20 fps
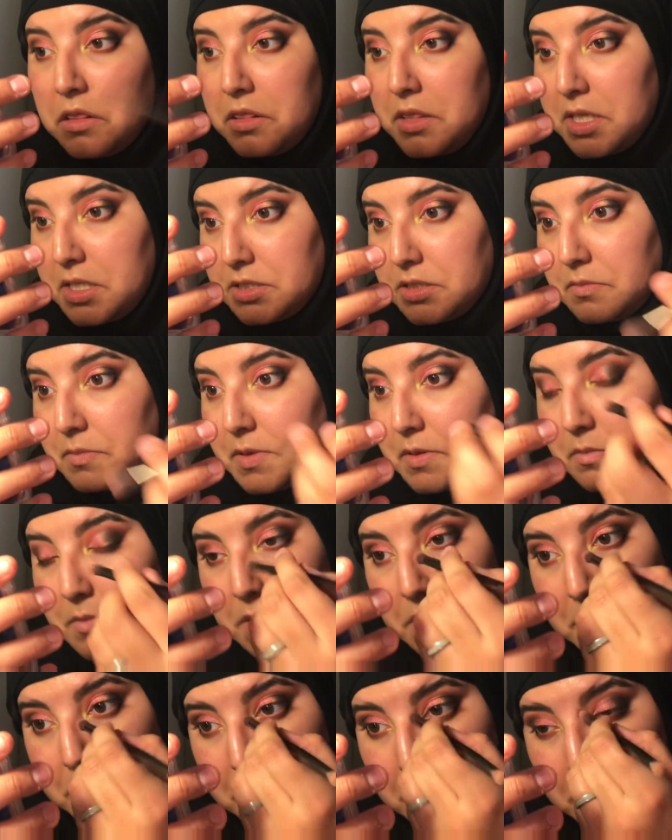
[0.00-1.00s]
That's a bit
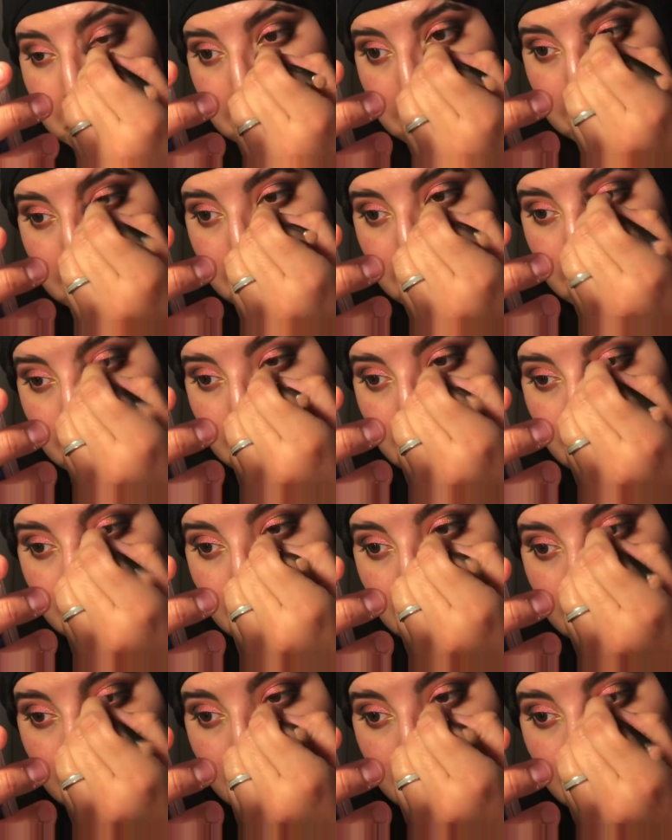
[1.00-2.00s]
much. Who do you
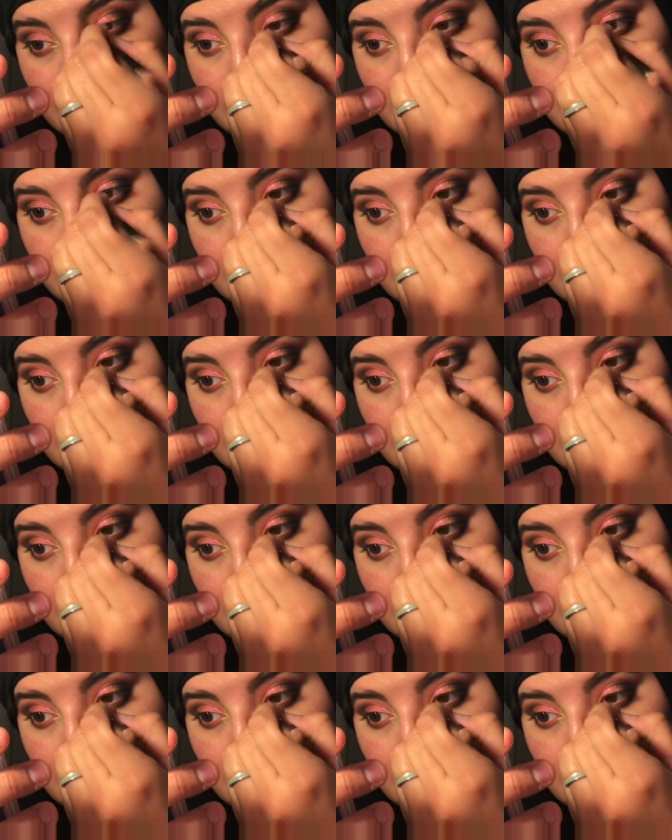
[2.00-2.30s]
think you are?